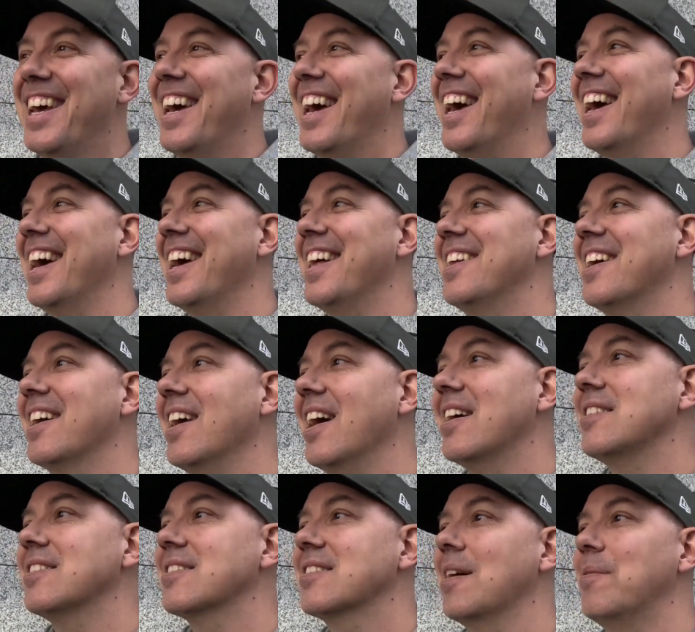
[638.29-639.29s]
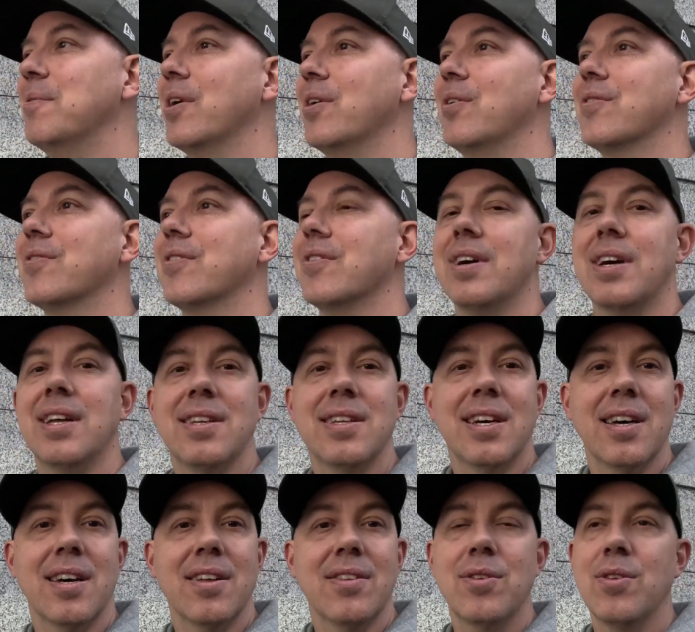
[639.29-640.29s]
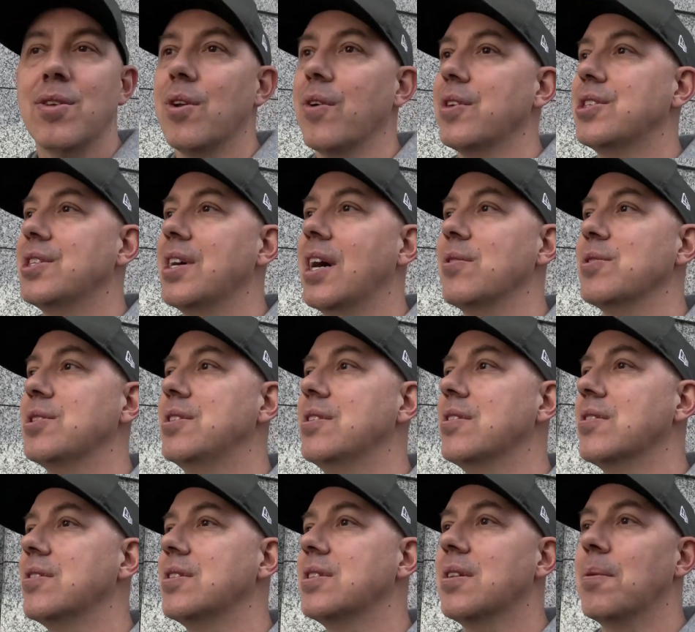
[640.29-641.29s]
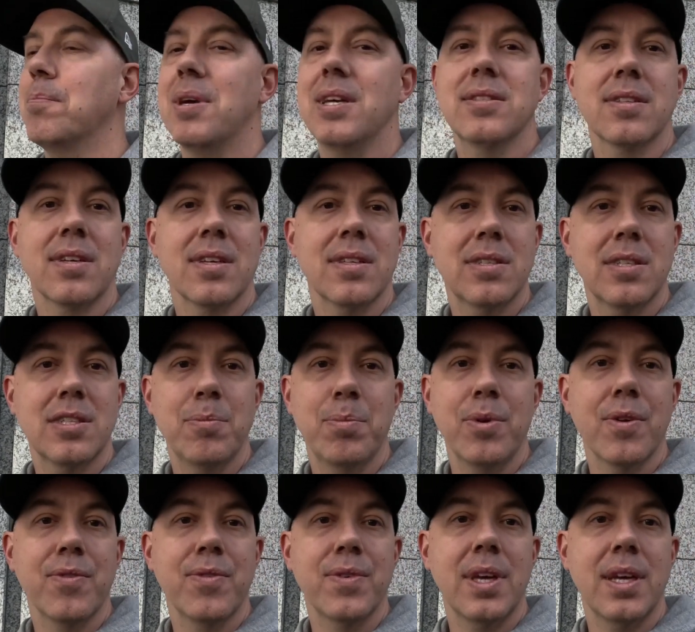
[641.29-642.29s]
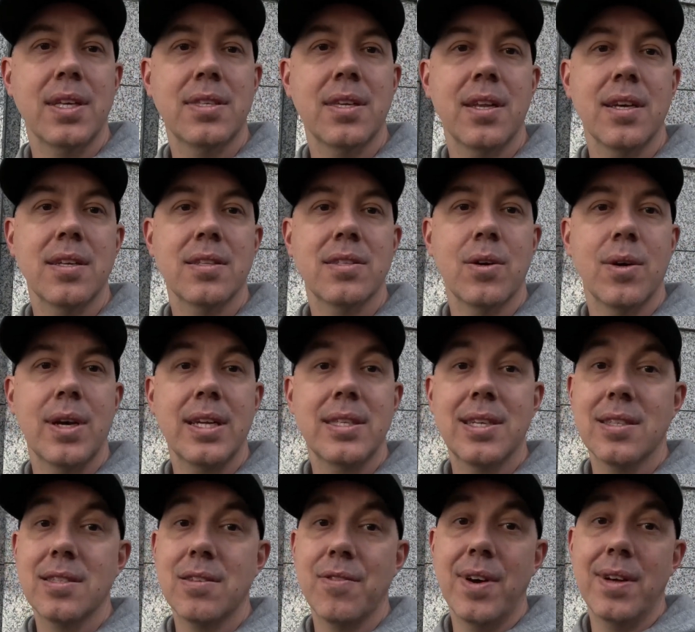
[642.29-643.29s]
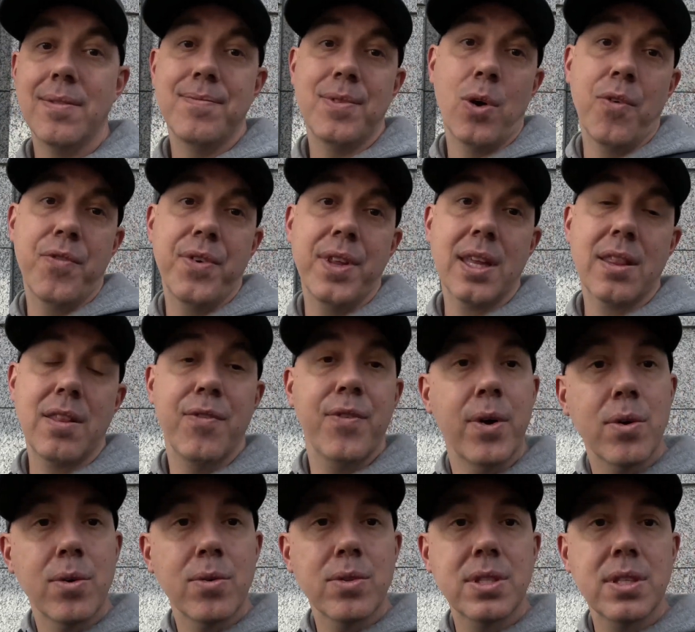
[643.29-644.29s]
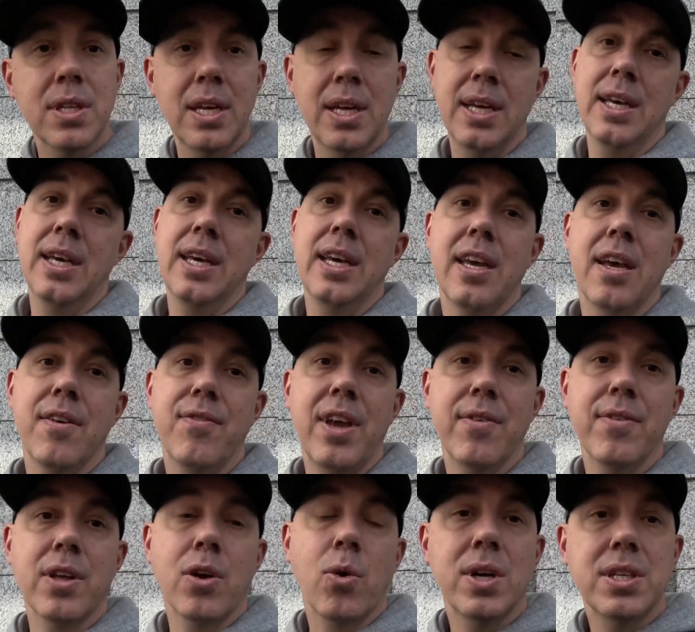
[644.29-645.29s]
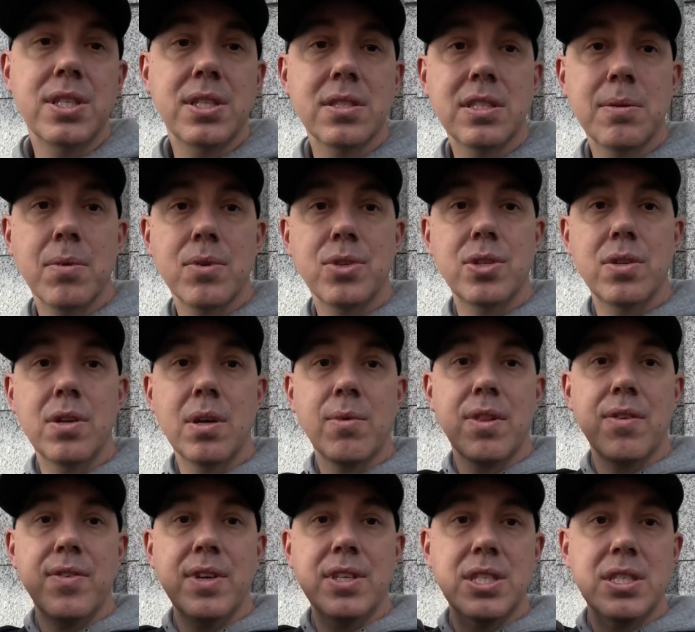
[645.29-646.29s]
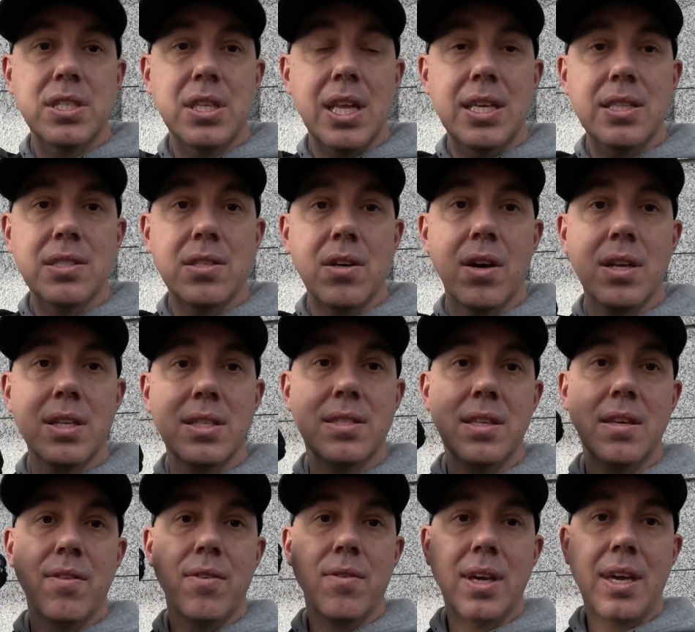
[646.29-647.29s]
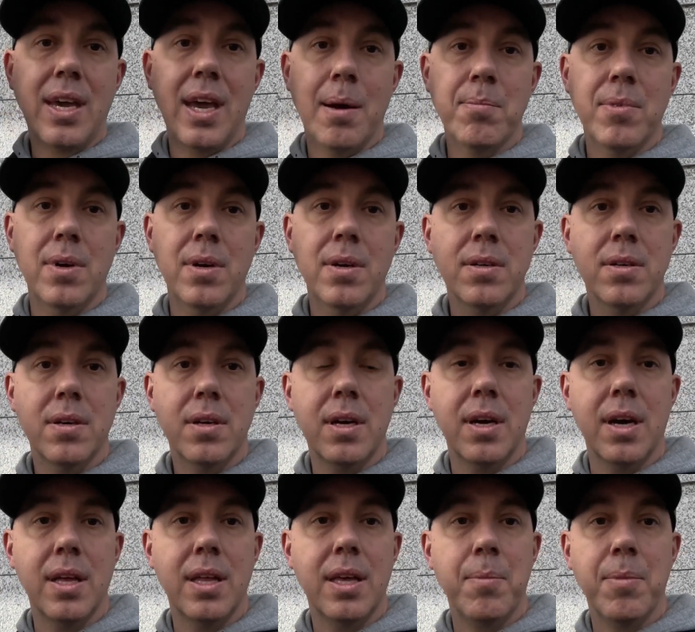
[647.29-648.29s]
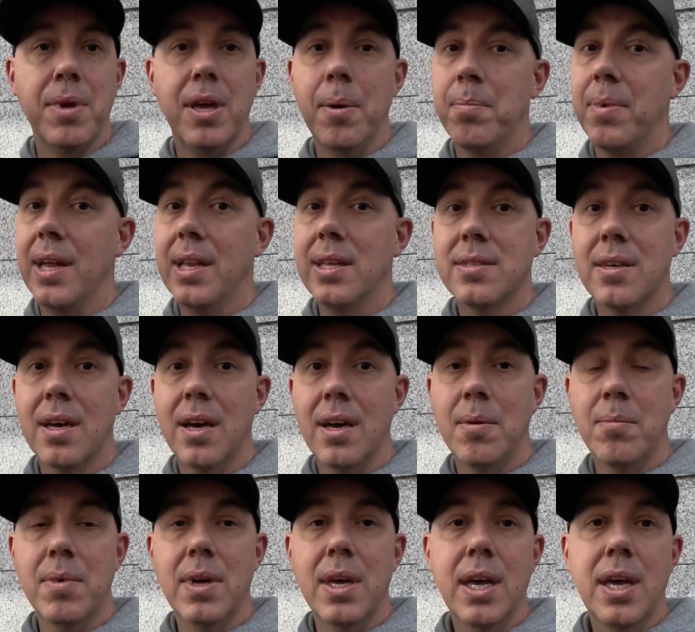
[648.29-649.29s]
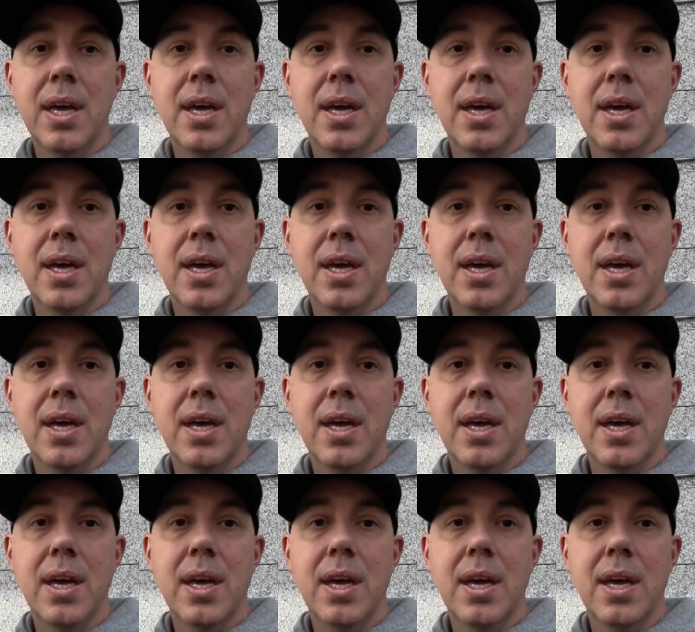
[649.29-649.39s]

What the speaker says: And yeah, just come on over, and you know, the shadows here are just amazing. It's such a beautiful day today, so I had tons of fun. Hope you like the photos. If you have any questions about shooting with a vintage lens on a Z camera, hit me up anytime.